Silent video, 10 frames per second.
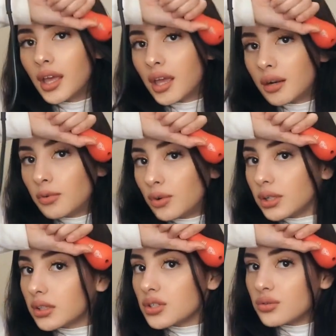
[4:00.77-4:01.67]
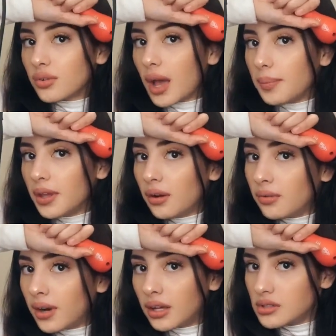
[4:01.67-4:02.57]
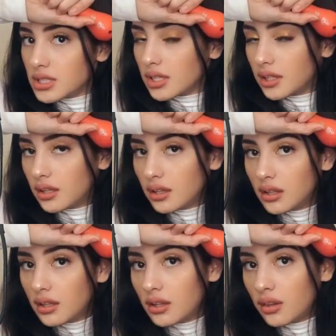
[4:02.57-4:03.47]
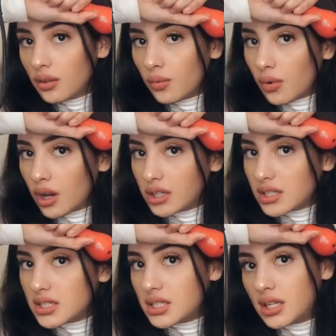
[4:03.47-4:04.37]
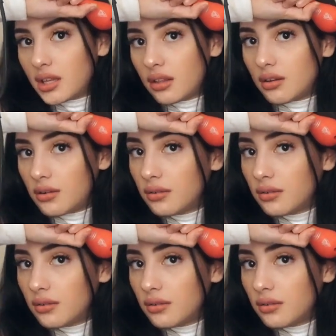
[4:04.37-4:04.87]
and I'm going to wrap it around the wand together.